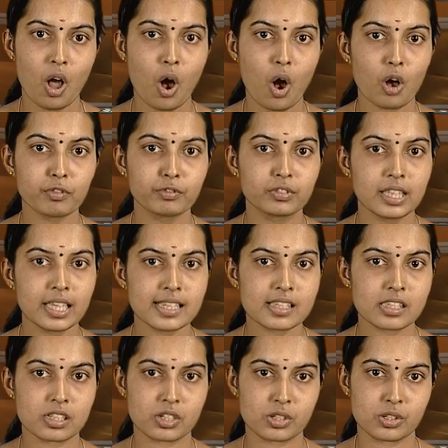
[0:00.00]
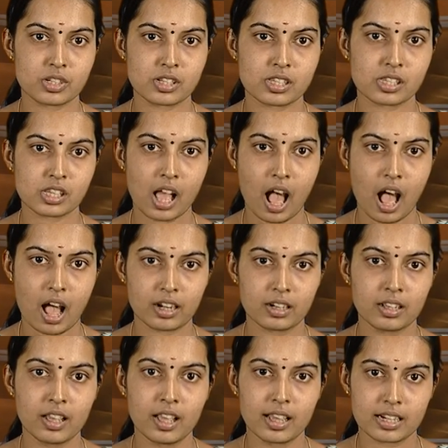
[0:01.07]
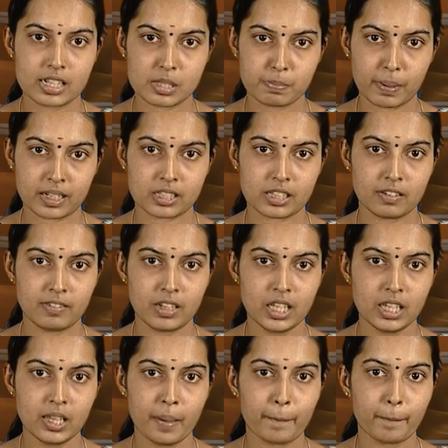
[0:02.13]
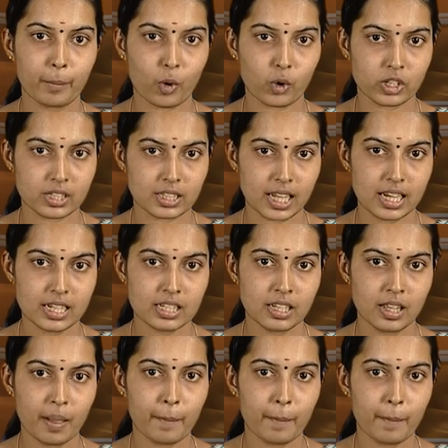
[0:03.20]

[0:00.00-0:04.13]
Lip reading: of these surgeons are respectively 0.8,